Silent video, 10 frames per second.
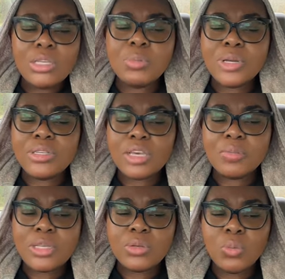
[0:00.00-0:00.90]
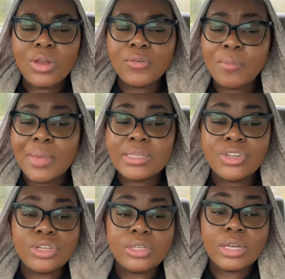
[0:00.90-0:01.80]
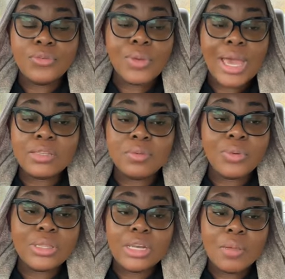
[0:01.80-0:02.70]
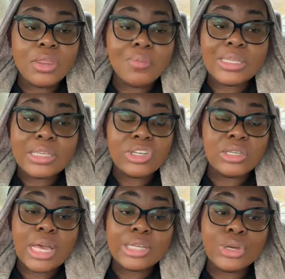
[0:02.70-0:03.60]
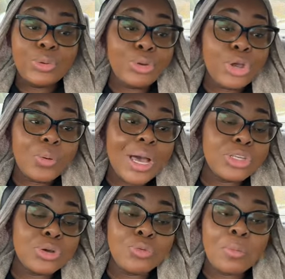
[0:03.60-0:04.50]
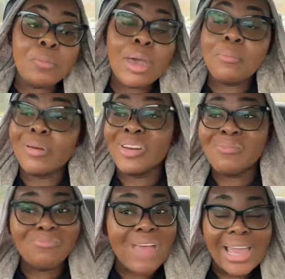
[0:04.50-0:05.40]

Holy Spirit took me to one of her messages. And if you ask me what the name of the message is, I don't know. I don't remember.